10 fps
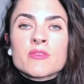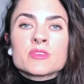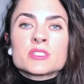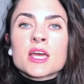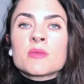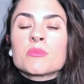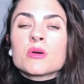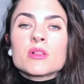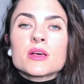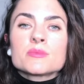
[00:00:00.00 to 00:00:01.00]
ever done.
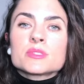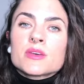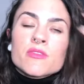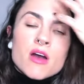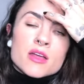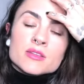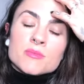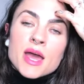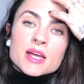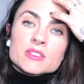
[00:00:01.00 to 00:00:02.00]
Pull-ups. I've gotten
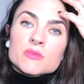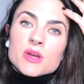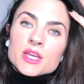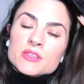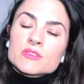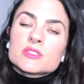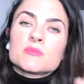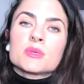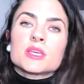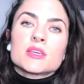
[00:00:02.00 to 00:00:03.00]
back to where I used to
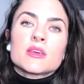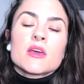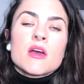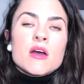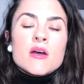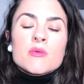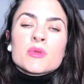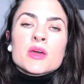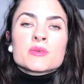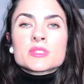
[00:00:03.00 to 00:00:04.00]
be
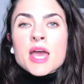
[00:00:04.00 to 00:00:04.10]
when I was